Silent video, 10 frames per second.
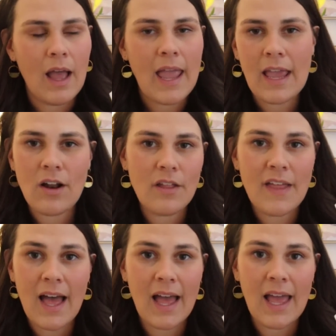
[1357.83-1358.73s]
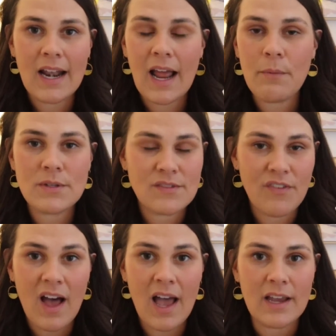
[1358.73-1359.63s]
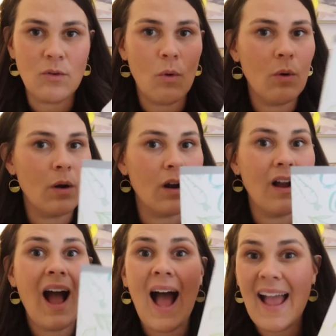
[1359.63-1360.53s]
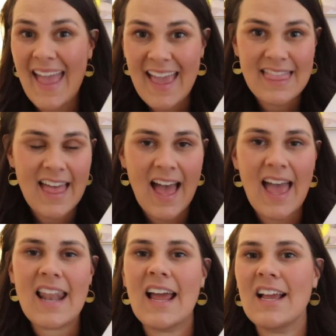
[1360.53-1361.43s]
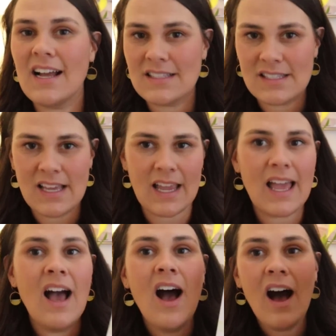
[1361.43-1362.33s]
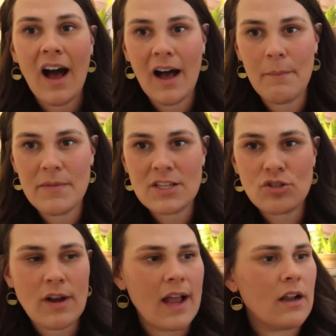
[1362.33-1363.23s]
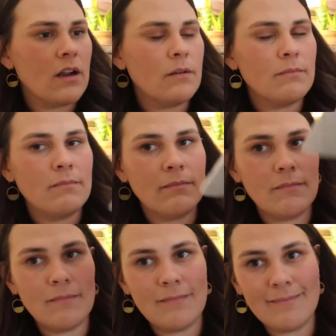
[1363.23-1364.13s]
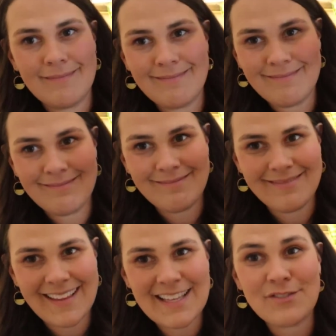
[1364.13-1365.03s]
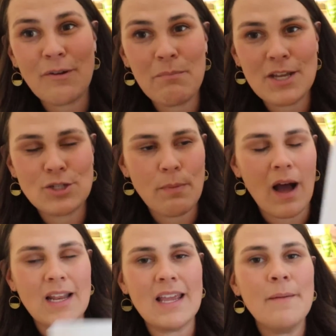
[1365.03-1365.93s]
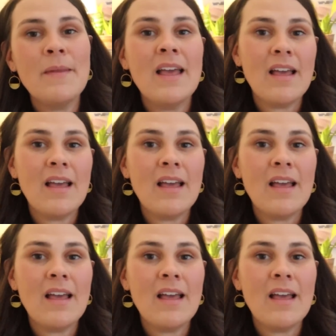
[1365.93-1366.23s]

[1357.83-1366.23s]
I ate all that and I was fine, or I ate that and I got sick. Um, this tracker is from Beachbody.